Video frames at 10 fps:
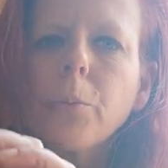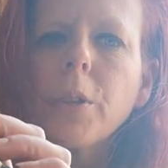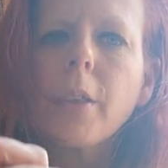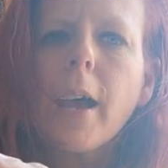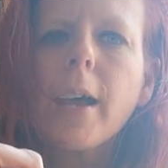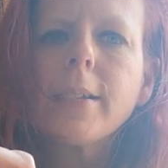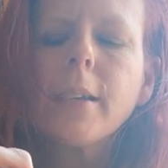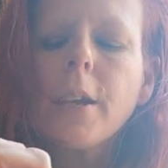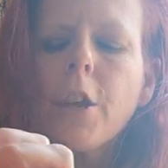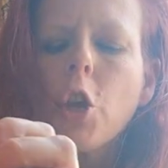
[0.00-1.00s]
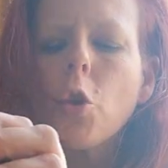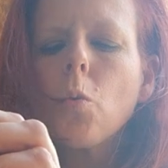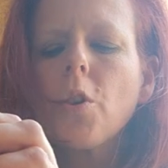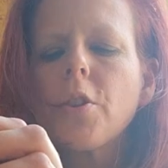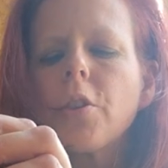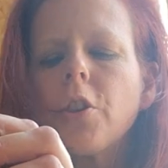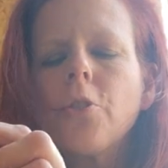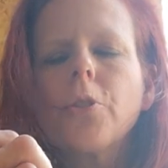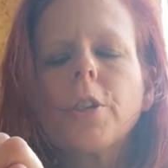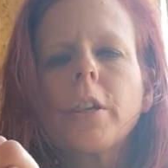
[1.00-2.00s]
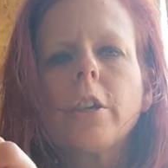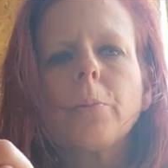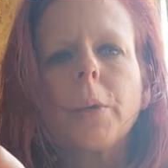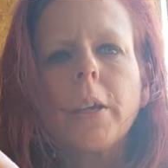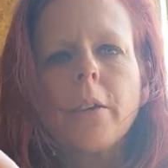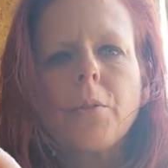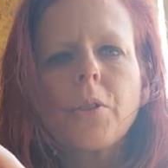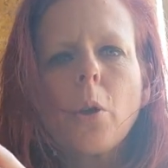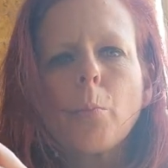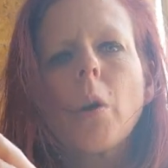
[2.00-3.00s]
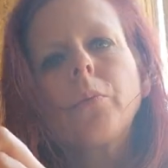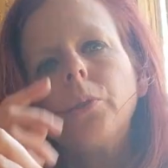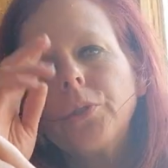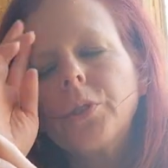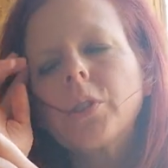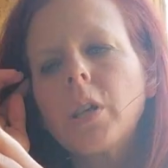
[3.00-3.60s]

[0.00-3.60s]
with that was you couldn't hear me. It was all muffled.